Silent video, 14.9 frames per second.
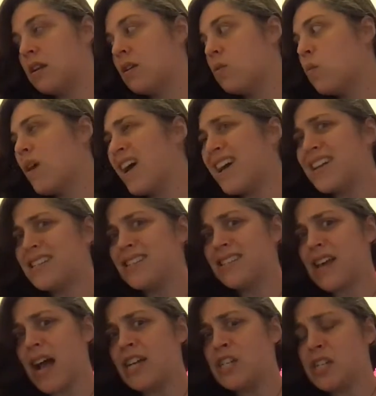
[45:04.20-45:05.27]
What?
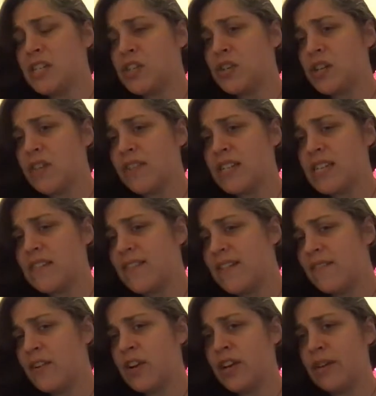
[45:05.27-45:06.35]
I just turned on the TV
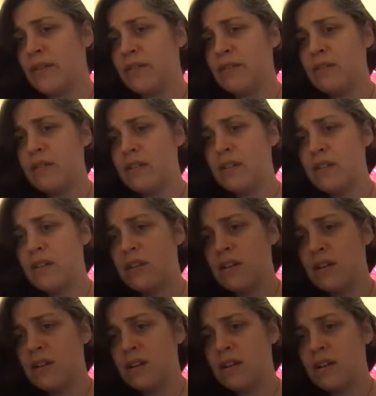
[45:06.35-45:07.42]
for you.
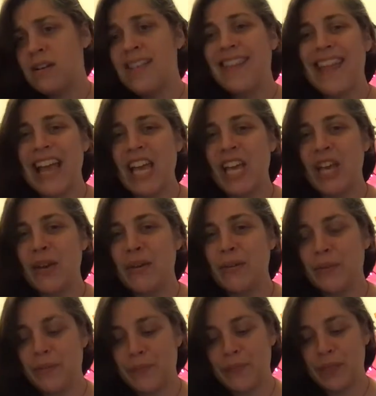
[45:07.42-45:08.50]
Thank you.
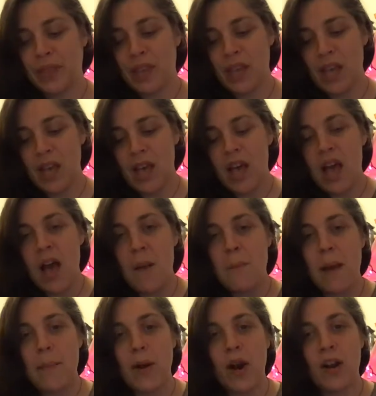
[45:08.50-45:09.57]

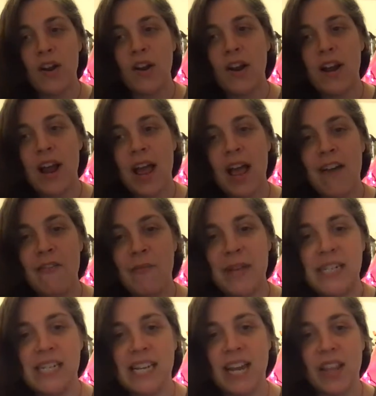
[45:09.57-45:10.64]
My partner and I have been
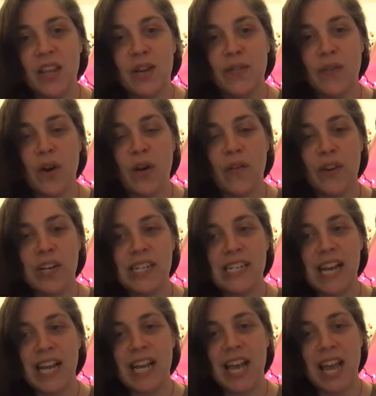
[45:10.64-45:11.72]
together for over a
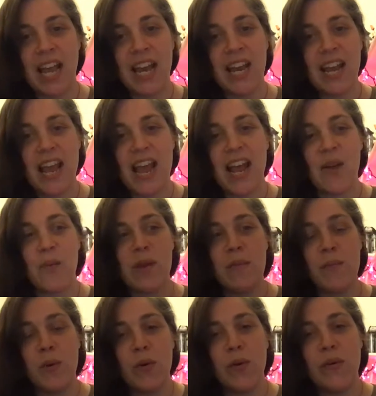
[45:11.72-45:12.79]
decade, and we
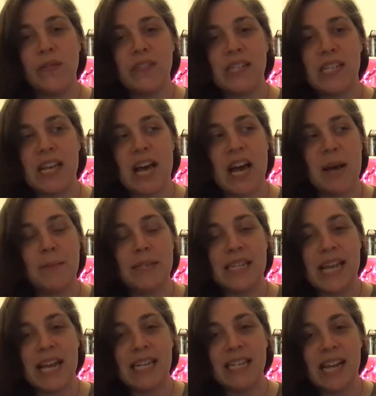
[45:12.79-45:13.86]
moved
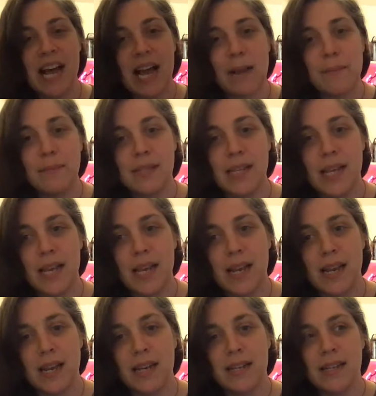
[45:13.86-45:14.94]
10 times in